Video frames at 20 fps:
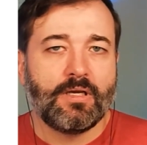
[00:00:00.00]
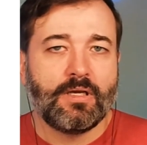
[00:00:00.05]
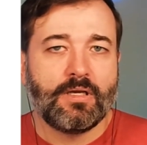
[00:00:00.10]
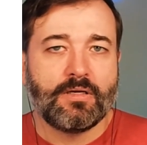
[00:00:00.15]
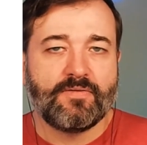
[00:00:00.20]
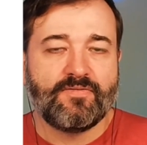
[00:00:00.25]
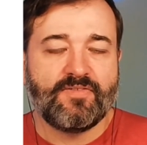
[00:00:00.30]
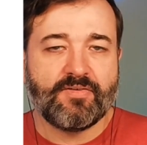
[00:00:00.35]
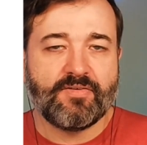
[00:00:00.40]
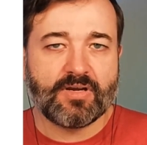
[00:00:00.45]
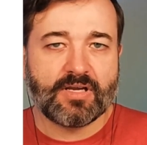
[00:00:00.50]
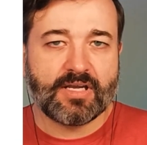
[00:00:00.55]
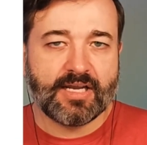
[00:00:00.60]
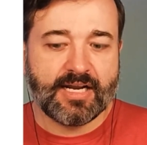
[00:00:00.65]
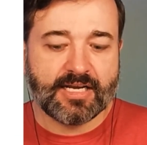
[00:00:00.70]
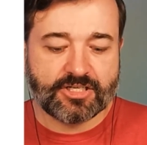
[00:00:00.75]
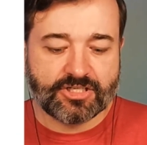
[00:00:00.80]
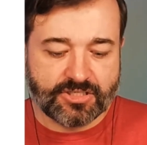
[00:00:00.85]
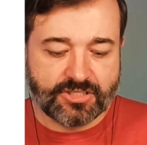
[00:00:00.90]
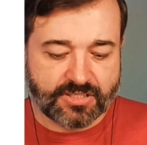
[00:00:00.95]
Viva
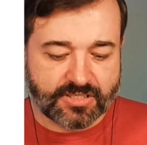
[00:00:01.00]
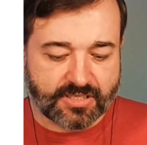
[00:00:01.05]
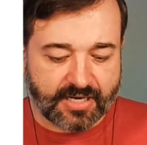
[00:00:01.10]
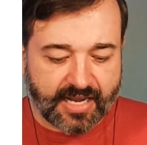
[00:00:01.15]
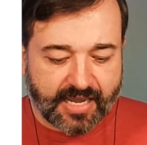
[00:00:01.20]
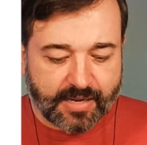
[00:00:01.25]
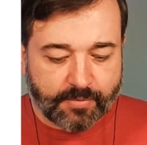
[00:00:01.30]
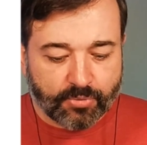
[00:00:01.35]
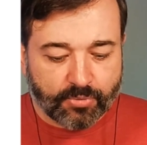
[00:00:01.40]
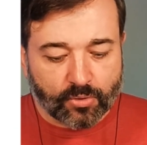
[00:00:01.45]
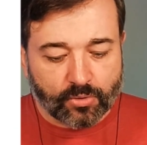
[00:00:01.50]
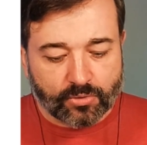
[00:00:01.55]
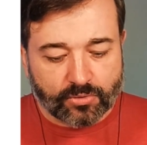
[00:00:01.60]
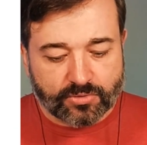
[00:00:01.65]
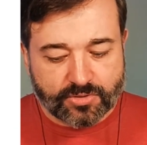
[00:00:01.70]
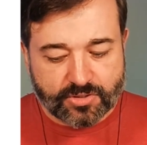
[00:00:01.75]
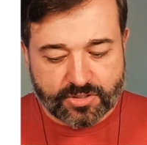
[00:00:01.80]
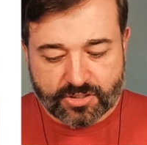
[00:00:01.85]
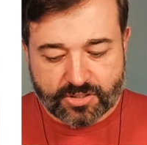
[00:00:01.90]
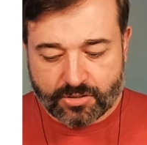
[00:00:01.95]
Connections
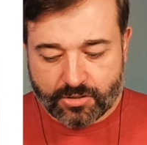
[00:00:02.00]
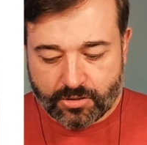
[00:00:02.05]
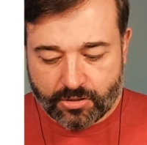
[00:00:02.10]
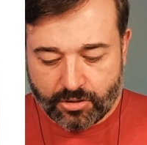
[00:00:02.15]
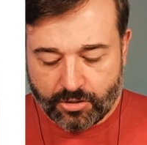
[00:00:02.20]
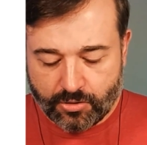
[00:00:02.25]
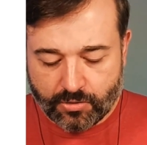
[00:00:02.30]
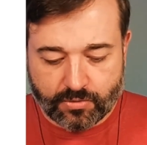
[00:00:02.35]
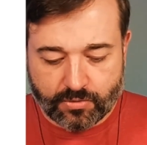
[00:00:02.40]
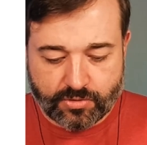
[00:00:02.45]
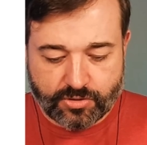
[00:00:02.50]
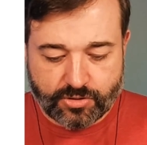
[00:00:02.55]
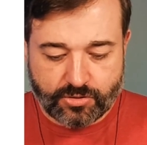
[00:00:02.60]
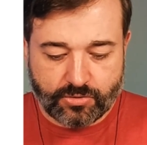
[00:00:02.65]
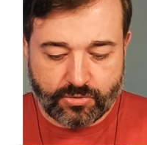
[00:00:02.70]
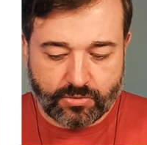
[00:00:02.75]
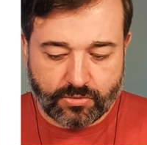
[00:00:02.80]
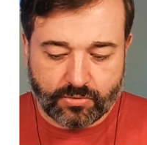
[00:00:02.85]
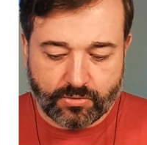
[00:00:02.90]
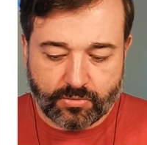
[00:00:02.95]
enables you
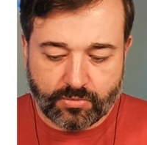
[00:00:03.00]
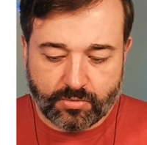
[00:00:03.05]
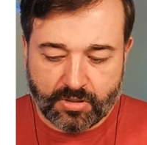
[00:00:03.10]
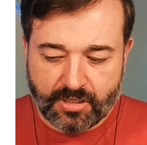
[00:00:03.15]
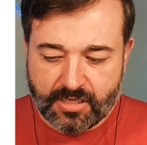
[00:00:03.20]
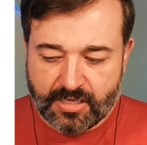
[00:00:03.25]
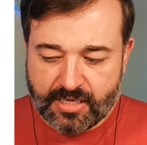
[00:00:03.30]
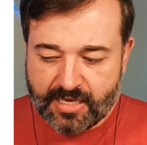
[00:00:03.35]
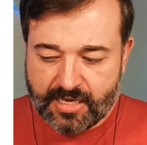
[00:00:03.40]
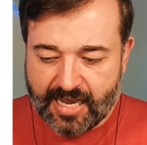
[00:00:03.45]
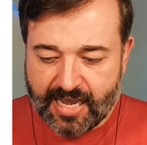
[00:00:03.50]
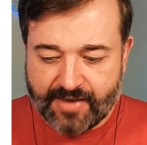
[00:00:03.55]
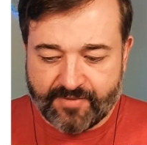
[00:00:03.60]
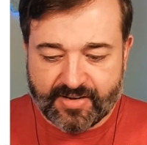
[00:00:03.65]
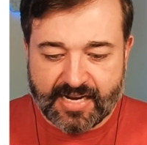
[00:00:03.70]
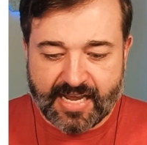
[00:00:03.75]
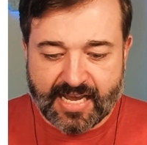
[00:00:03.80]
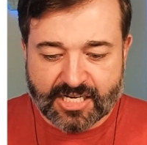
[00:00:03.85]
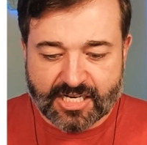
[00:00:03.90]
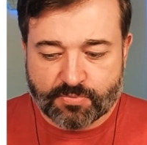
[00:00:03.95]
to have a
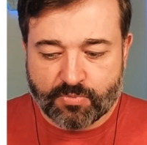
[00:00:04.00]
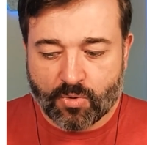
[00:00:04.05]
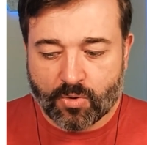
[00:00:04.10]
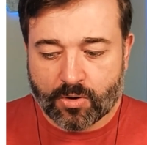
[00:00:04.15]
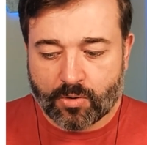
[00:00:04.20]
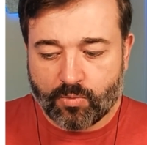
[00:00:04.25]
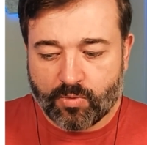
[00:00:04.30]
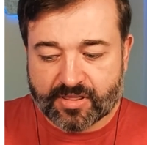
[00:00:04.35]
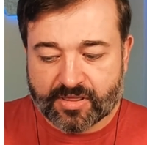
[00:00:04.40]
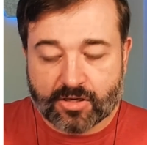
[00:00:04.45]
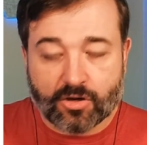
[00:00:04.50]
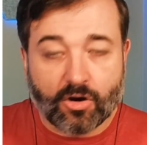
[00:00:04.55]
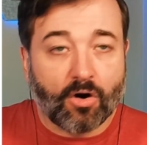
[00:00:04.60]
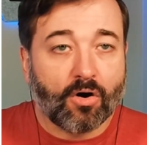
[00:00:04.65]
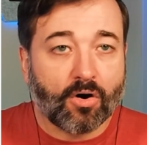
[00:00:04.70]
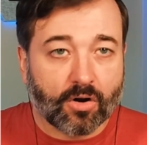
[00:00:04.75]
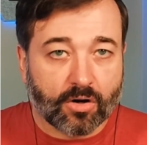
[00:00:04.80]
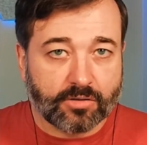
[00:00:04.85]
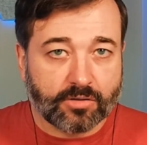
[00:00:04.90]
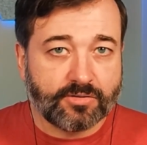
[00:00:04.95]
dashboard with
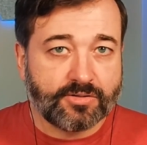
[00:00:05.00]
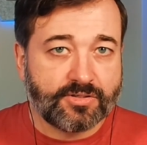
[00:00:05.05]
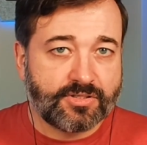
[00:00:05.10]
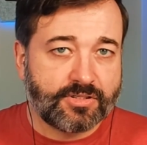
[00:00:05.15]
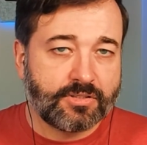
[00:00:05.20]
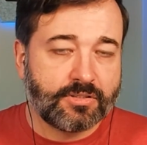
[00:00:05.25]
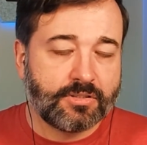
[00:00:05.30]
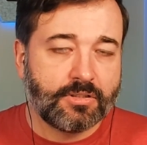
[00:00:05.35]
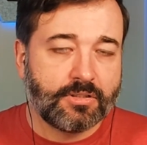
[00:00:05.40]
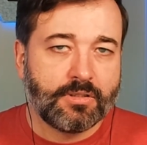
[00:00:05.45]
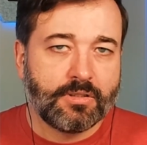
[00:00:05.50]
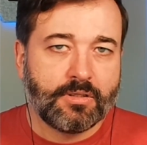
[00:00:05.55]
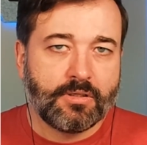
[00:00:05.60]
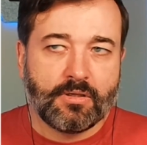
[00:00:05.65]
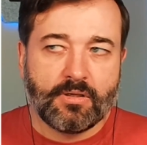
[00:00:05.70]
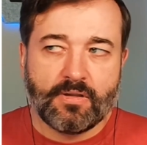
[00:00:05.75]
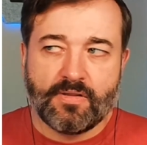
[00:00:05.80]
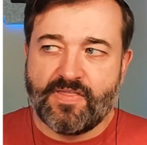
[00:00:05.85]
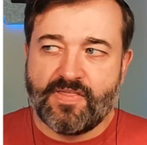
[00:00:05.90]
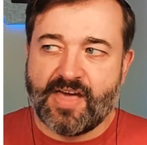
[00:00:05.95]
cards
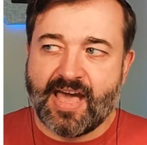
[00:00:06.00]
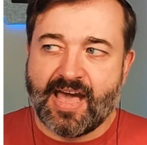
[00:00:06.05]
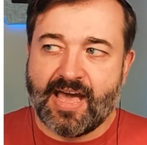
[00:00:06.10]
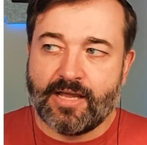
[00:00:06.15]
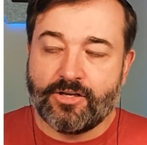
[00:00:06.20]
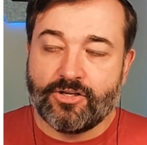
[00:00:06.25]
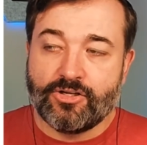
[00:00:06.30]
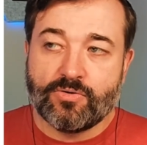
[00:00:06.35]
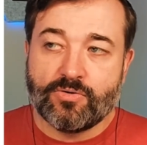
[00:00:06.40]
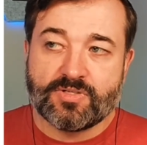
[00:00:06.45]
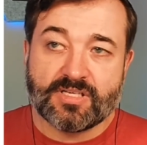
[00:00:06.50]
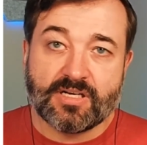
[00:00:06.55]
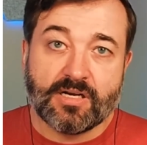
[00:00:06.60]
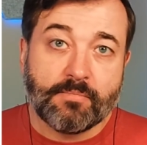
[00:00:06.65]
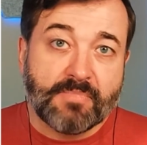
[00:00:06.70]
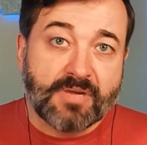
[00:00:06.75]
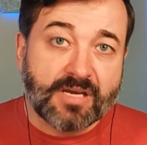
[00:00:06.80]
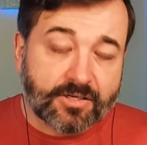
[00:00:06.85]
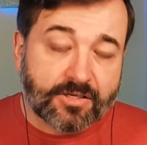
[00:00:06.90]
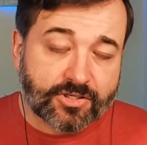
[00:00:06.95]
that you as an
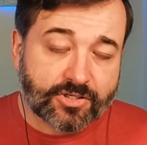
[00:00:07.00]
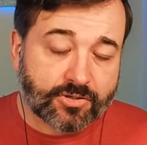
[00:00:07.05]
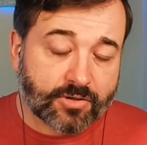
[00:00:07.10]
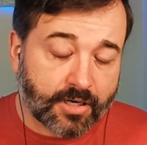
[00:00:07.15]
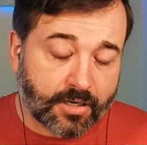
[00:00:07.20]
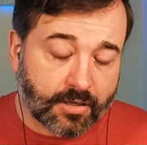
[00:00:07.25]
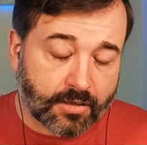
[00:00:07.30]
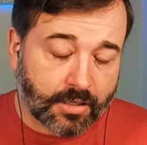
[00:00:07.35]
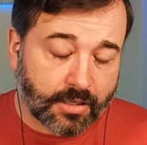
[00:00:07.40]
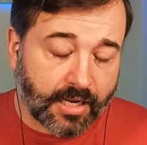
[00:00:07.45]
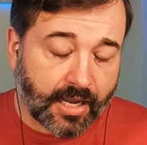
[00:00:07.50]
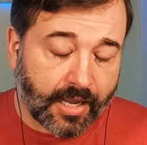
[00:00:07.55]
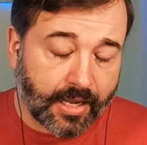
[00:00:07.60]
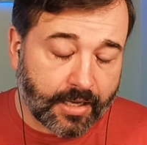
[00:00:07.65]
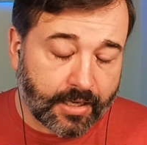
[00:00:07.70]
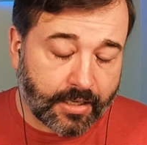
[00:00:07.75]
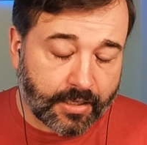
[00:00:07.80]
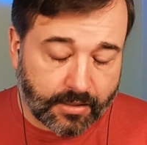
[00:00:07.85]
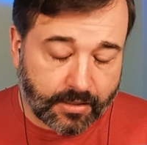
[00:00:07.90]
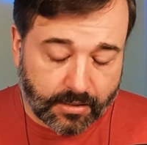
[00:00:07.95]
administrator
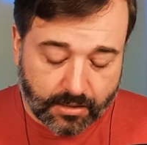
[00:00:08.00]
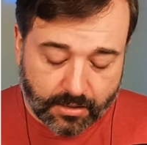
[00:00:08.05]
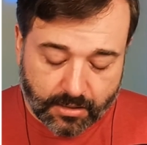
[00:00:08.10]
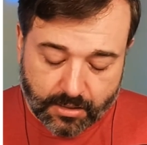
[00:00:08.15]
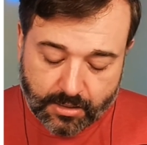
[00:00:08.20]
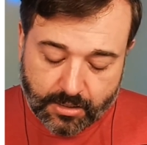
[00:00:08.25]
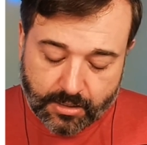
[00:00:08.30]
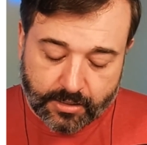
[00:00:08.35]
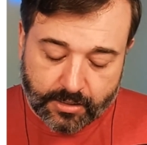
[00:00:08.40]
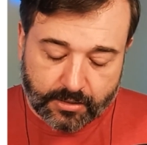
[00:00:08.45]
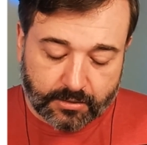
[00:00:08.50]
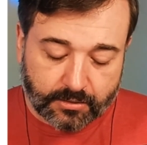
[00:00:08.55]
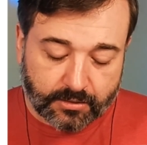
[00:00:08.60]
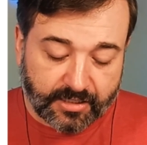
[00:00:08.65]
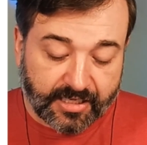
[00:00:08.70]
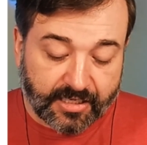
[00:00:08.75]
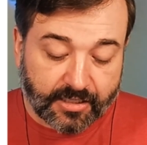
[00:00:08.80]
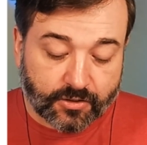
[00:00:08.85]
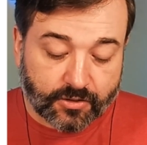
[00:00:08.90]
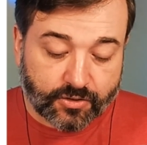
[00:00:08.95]
can
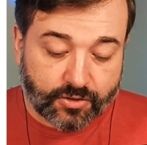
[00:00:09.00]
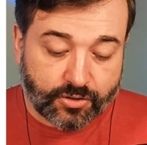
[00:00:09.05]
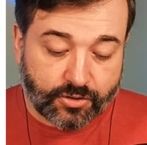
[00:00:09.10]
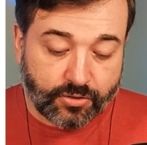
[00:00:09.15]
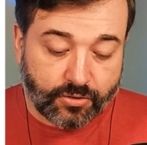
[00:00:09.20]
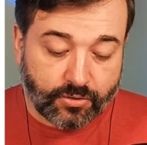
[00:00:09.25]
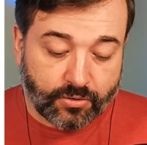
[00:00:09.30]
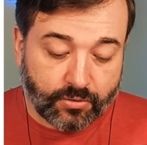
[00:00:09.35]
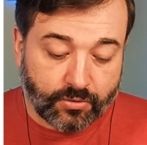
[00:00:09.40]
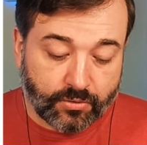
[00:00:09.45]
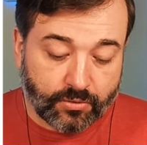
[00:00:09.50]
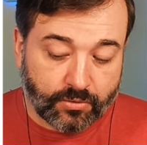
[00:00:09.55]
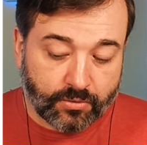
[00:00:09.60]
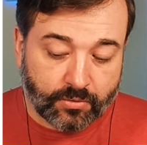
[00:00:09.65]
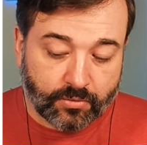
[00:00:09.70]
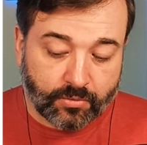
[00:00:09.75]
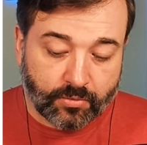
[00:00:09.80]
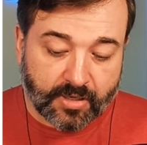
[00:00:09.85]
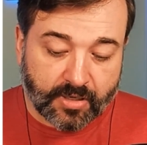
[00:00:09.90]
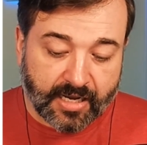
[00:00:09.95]
link
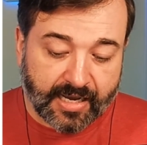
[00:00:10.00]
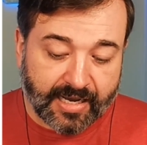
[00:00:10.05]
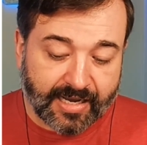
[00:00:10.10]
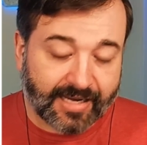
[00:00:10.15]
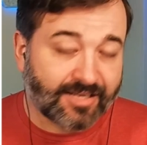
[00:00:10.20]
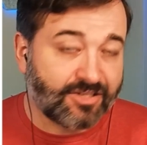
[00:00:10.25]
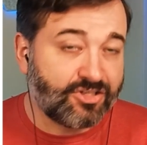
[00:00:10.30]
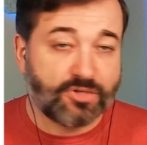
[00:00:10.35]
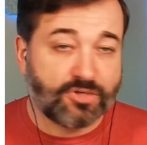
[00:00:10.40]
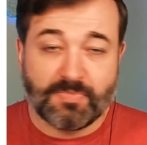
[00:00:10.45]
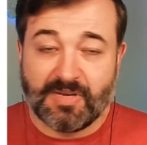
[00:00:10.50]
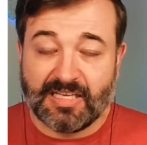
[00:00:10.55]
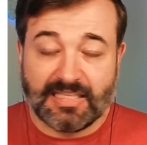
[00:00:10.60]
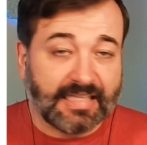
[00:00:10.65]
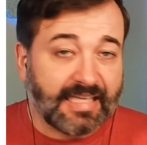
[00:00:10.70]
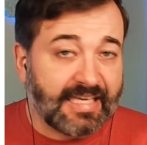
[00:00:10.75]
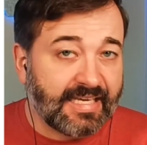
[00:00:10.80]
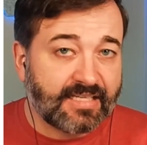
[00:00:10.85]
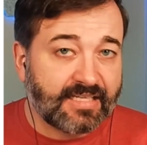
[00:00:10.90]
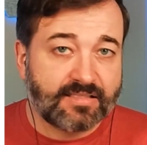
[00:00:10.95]
to. It can just be
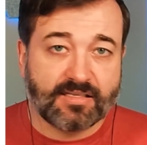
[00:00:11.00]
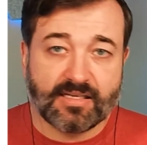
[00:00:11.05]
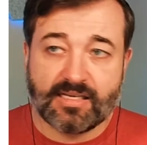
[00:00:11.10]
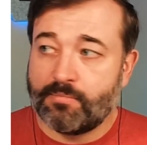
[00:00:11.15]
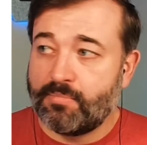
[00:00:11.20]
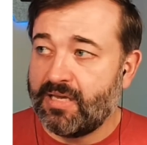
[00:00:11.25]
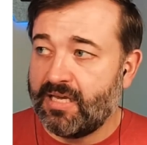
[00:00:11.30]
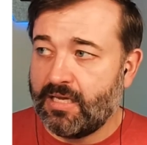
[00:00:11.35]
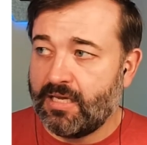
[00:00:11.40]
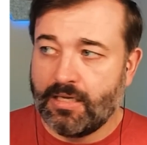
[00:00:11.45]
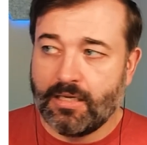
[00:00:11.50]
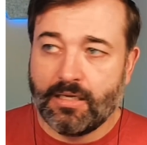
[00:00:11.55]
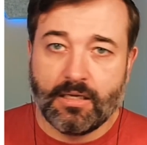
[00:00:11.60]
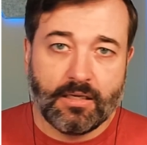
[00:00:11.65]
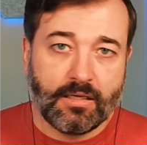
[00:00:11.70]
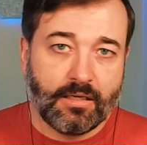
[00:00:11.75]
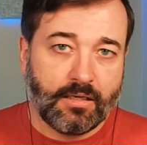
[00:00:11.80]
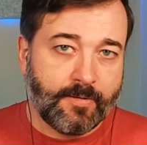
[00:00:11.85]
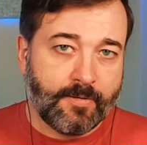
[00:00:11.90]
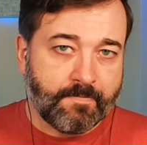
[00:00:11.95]
links. It could be
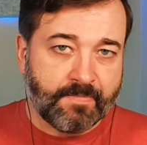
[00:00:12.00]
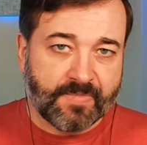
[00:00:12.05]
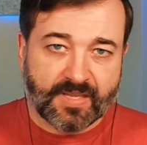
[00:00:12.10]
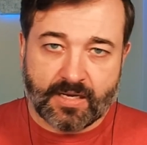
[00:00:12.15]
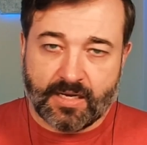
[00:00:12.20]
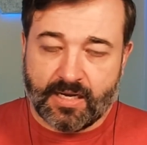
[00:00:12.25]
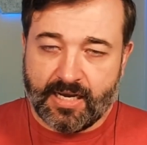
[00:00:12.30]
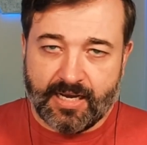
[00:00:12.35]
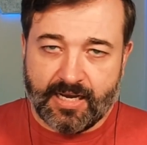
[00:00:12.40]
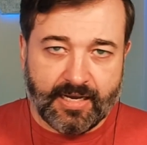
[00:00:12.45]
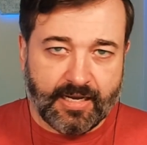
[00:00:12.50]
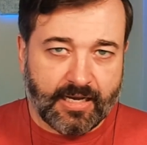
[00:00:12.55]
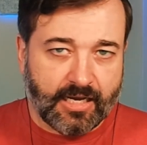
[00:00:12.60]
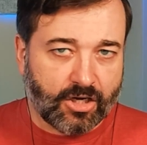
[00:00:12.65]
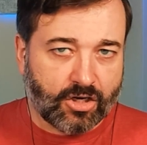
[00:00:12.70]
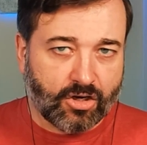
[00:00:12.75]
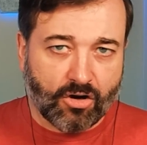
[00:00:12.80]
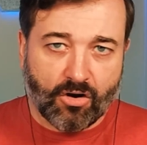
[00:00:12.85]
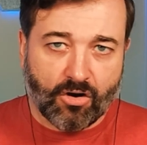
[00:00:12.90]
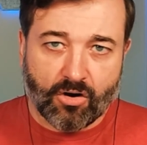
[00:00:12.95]
a
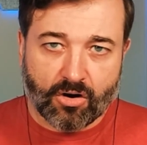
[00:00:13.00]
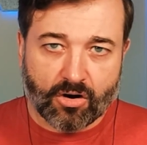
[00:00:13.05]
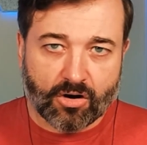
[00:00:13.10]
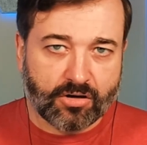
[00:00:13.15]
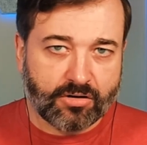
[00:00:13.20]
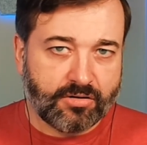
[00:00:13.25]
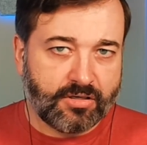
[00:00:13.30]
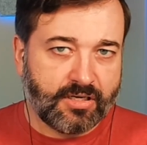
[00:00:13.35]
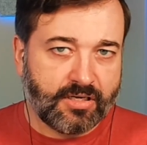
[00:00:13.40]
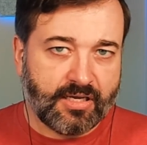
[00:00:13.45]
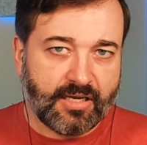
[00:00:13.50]
card.